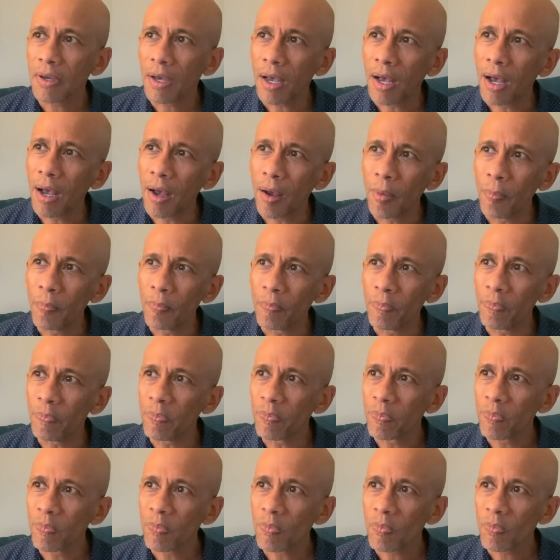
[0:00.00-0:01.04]

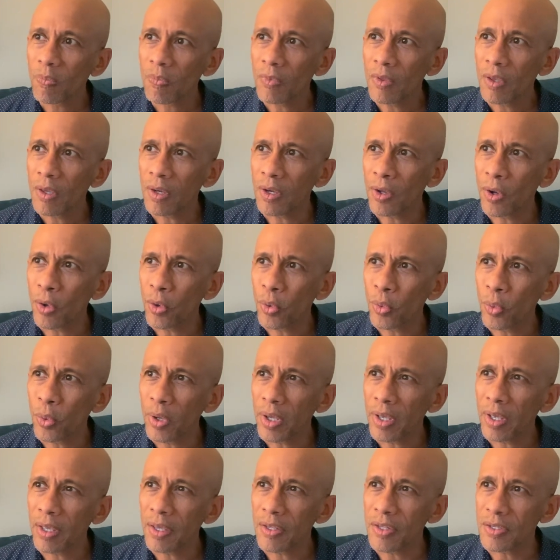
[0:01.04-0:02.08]
You know,
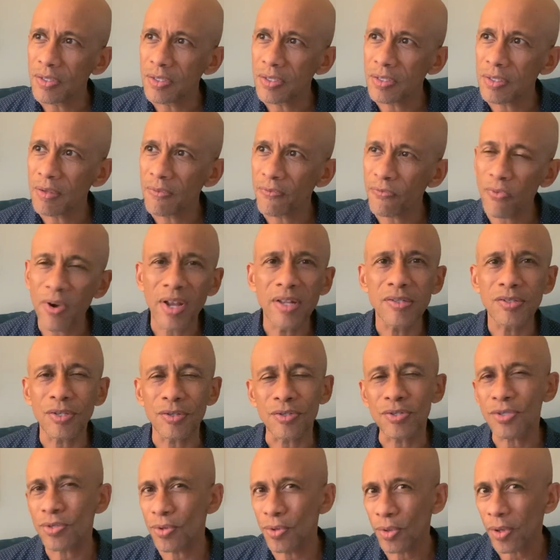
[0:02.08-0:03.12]
his friends at
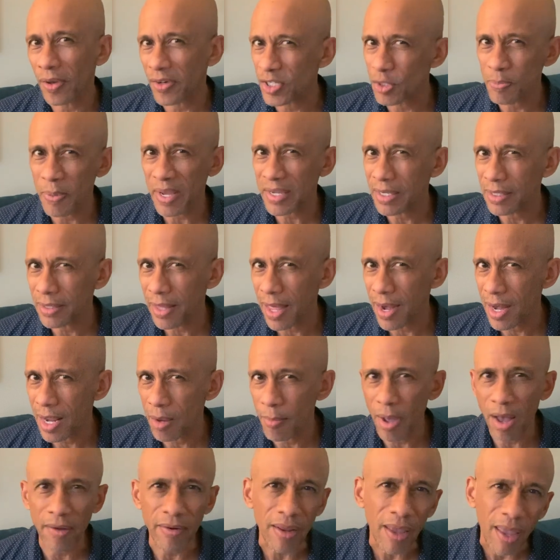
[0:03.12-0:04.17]
school are speculating
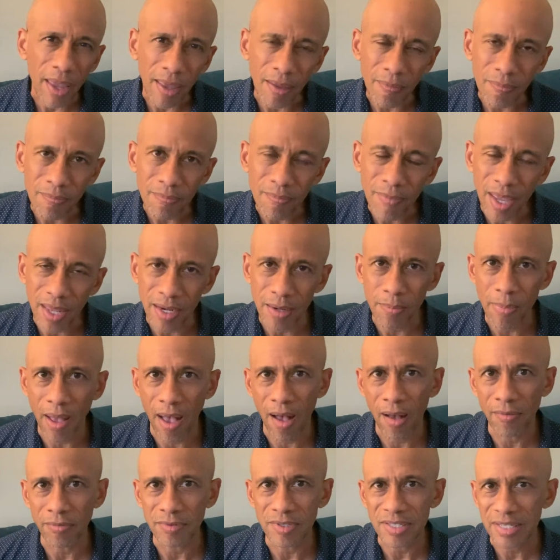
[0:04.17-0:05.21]
about him and
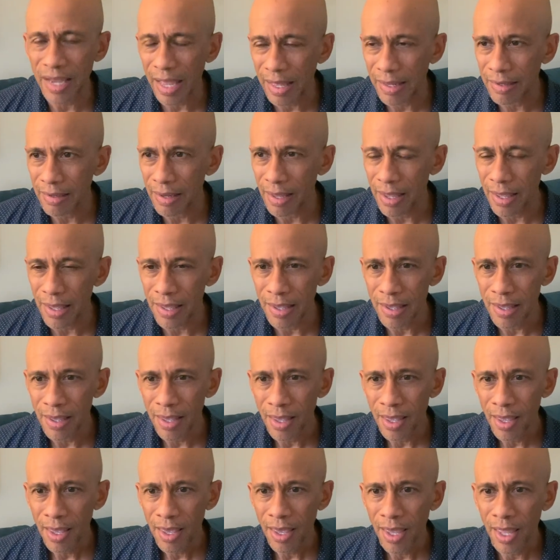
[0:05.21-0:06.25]
about Sandy,
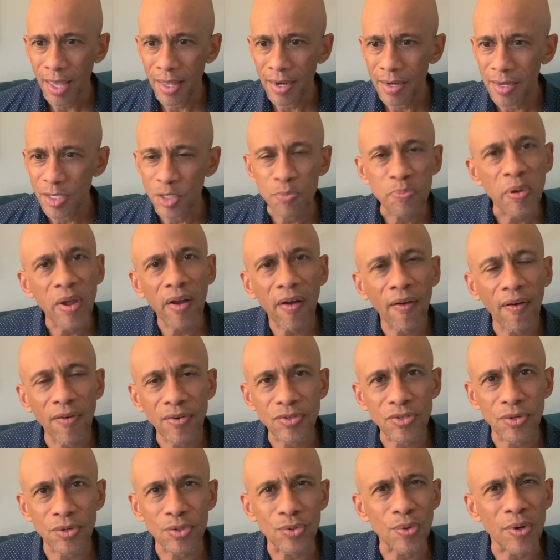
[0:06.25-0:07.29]
and his
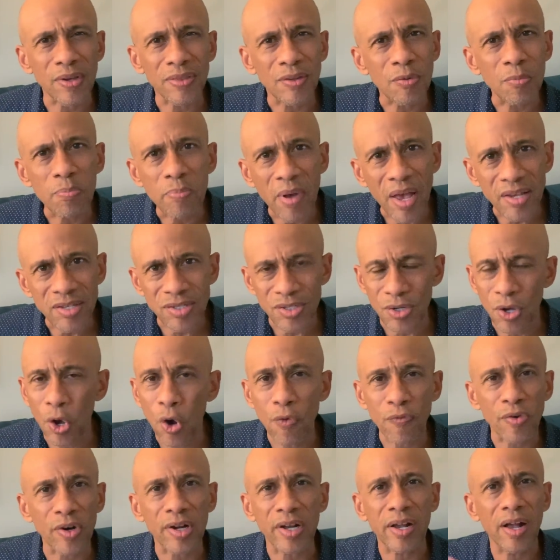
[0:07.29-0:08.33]
parents are doing their best to
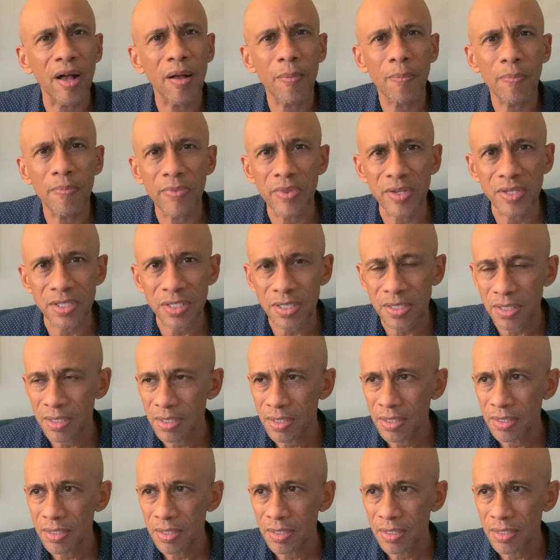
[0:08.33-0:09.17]
overcome this